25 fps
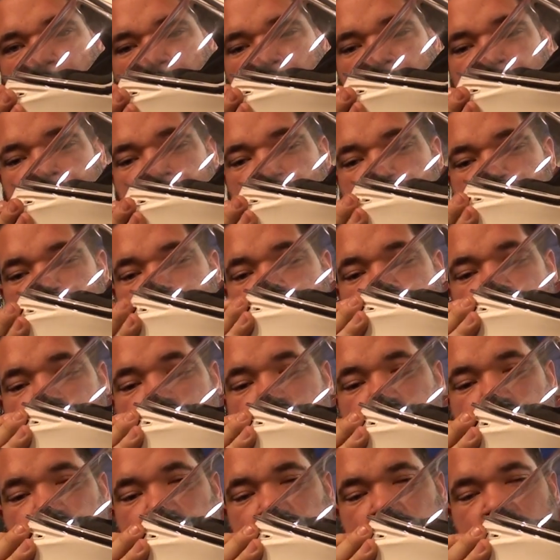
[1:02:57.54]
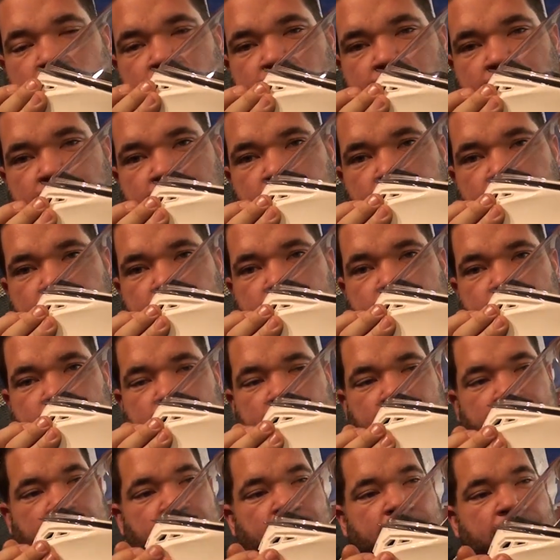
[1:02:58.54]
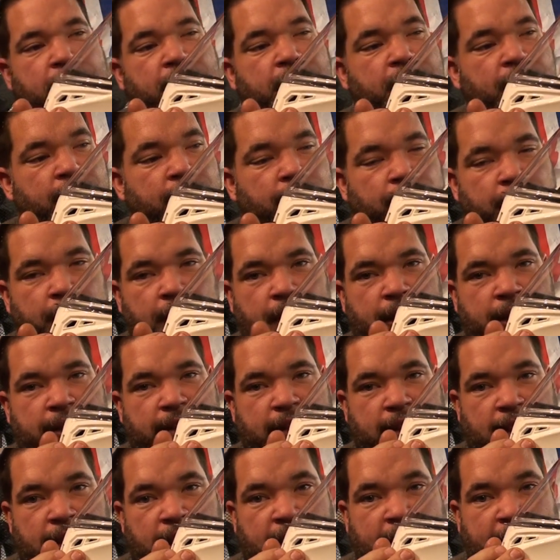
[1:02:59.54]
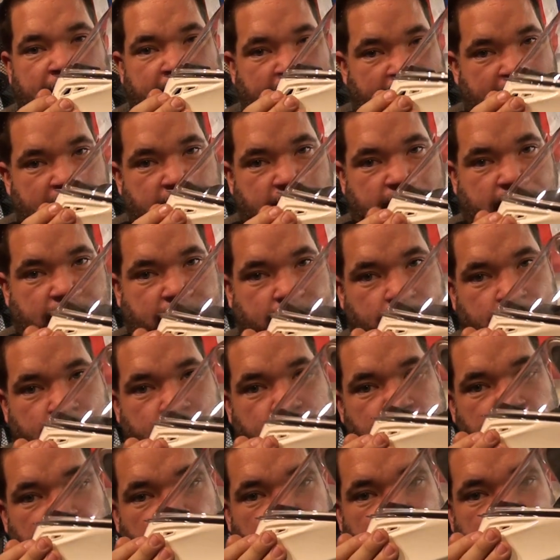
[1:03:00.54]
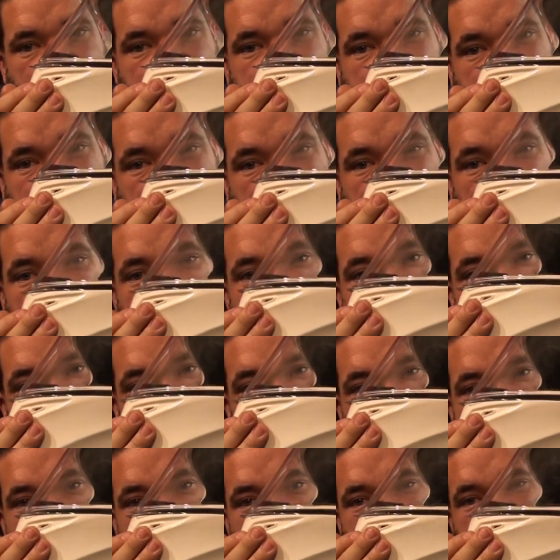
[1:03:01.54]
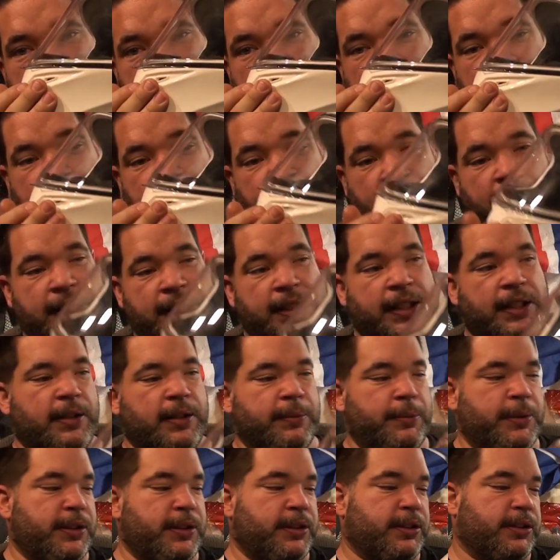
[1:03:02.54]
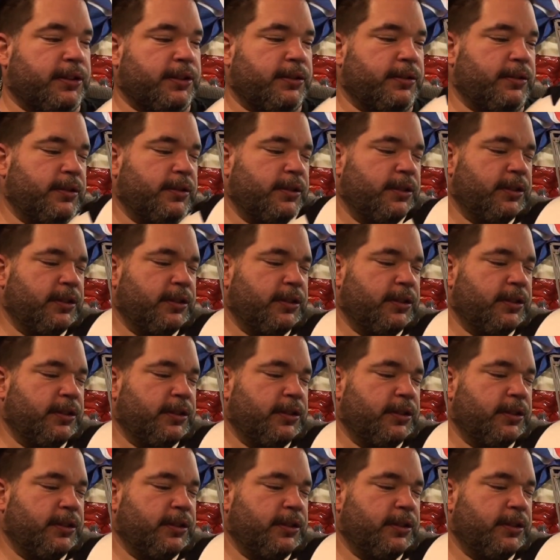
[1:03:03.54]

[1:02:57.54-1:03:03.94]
a nut bucket. Now they do actually advise against using second-hand helmets.